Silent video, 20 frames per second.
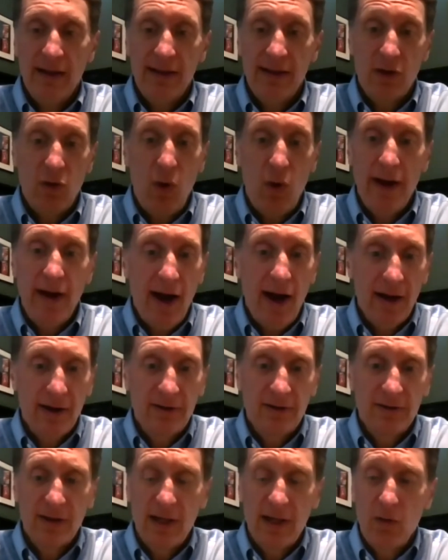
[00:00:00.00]
that quite
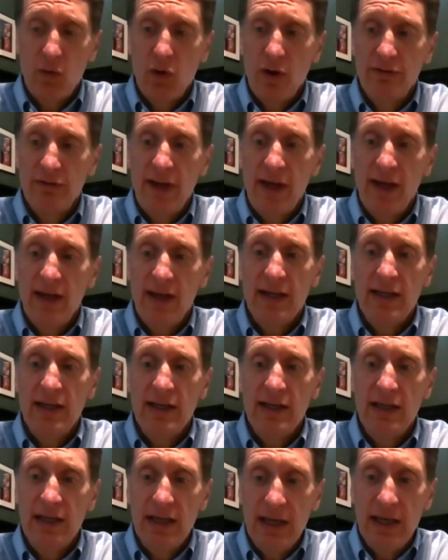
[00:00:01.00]
honestly would have
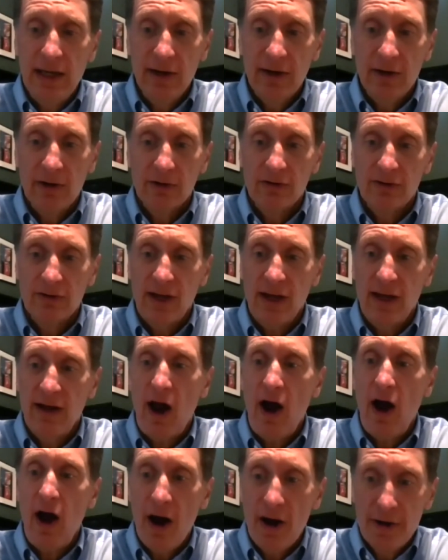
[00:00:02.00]
taken years and
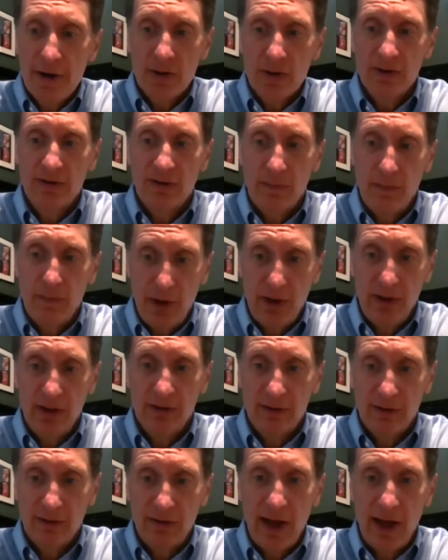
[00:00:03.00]
hundreds of
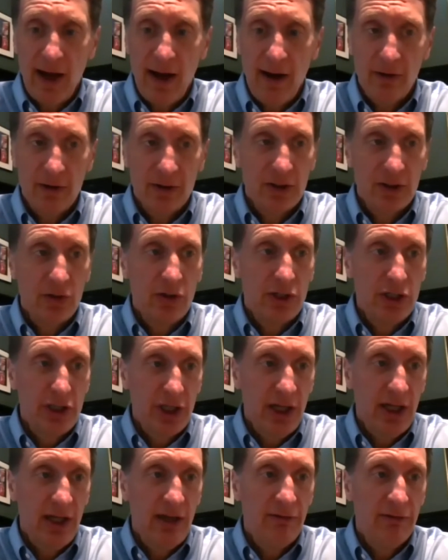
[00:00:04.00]
millions of dollars to
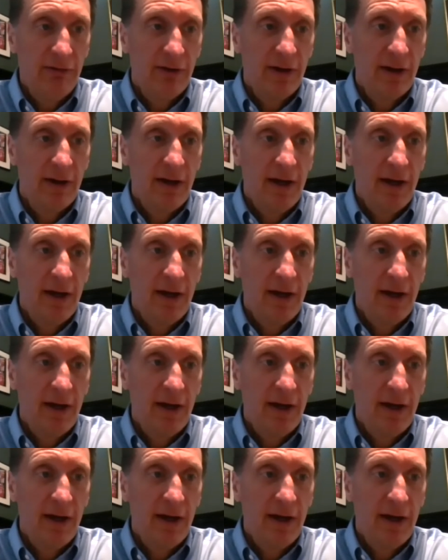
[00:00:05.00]
achieve.